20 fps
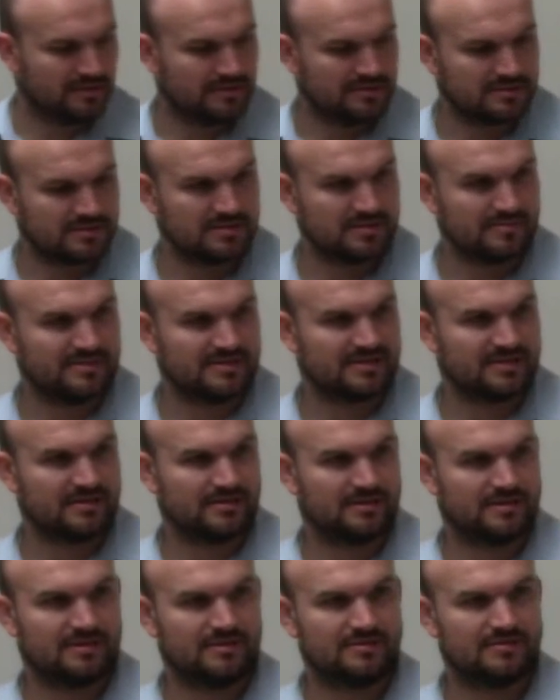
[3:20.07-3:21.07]
somebody's
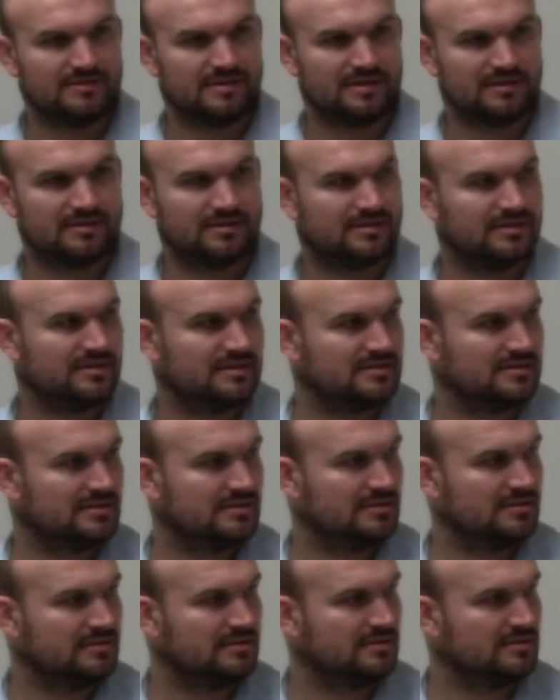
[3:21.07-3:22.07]
calculator? Whose calculator is that?
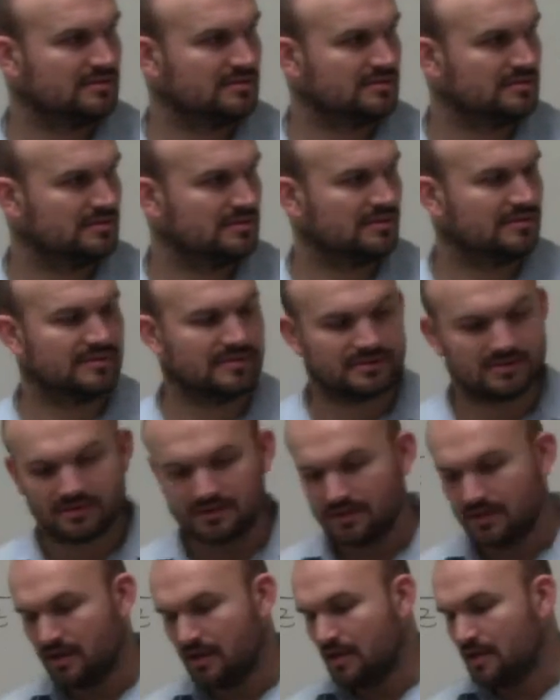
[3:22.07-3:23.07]

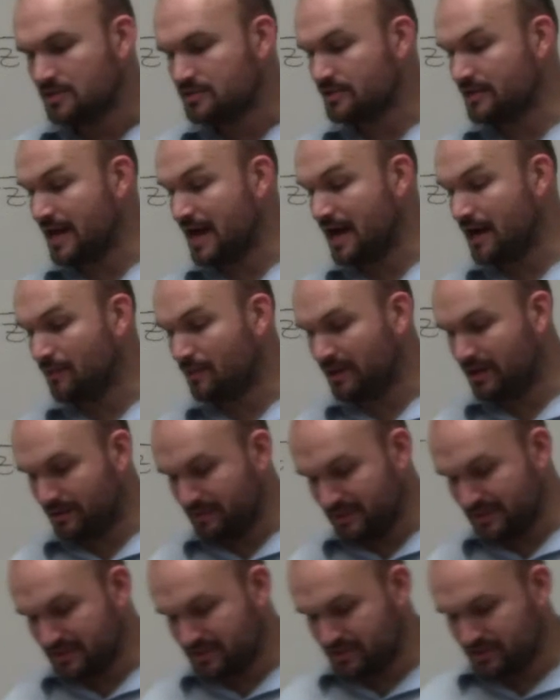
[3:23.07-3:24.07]
So now I
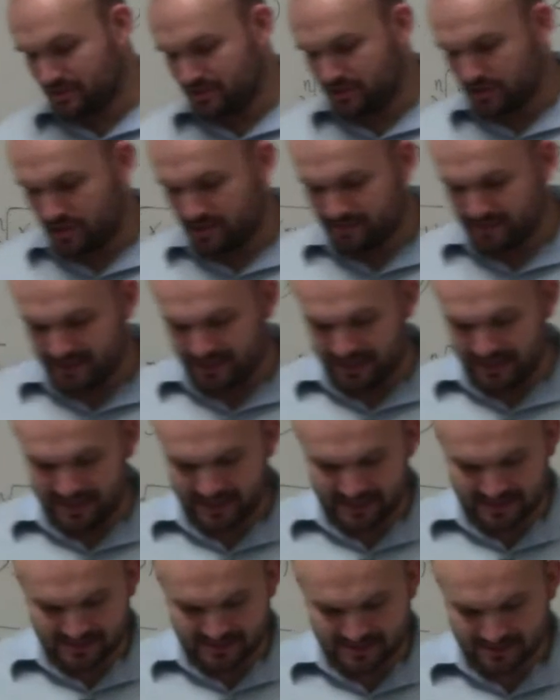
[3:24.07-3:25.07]
want to determine
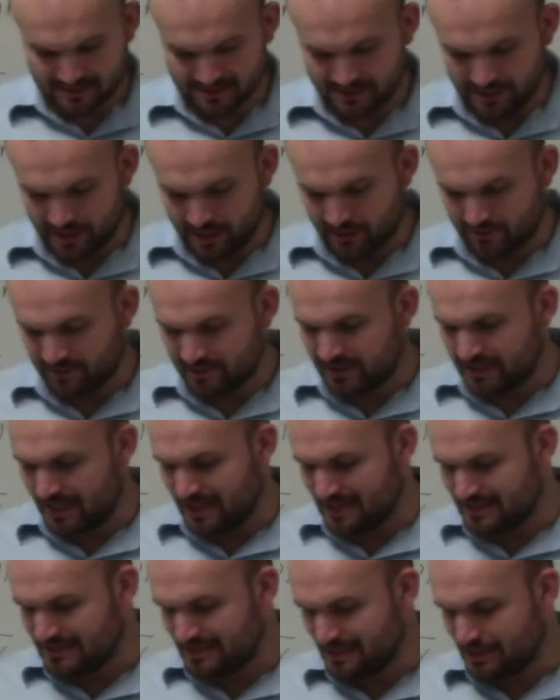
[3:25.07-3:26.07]
is, you know, can
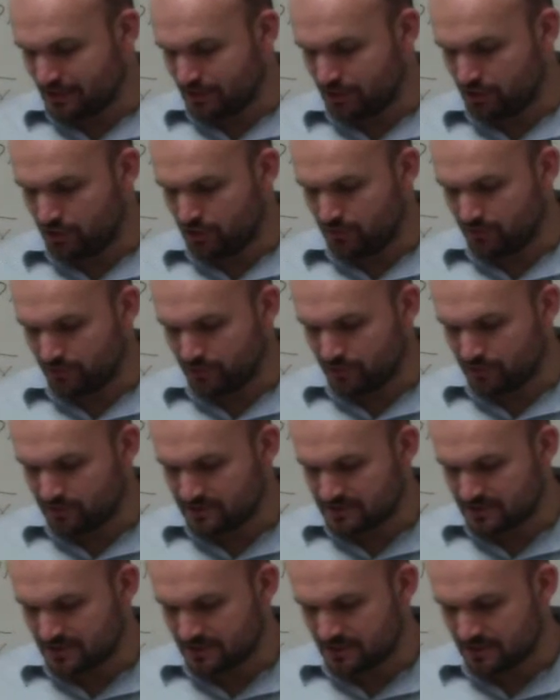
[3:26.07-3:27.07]
I take the cube
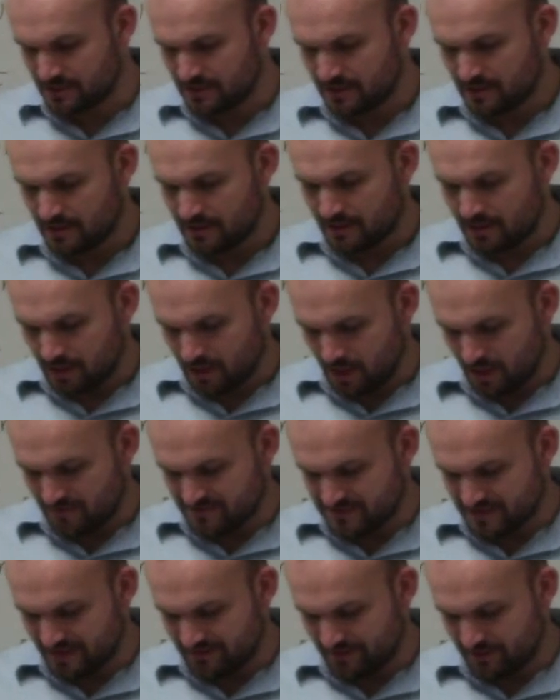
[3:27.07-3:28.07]
root of
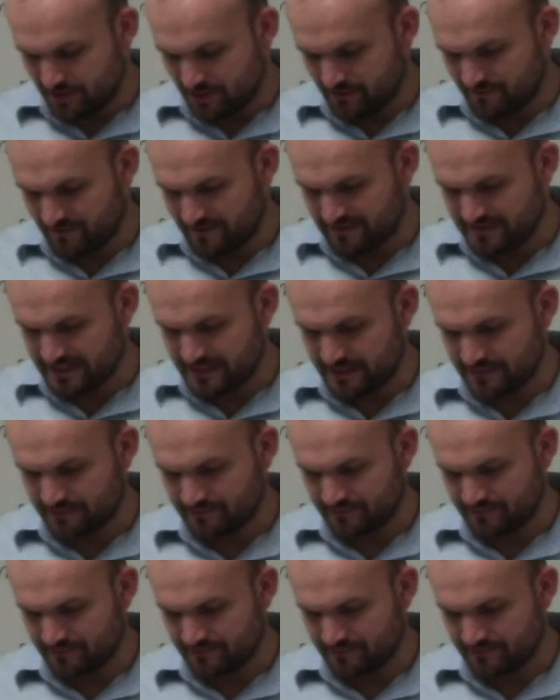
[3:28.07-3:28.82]
750?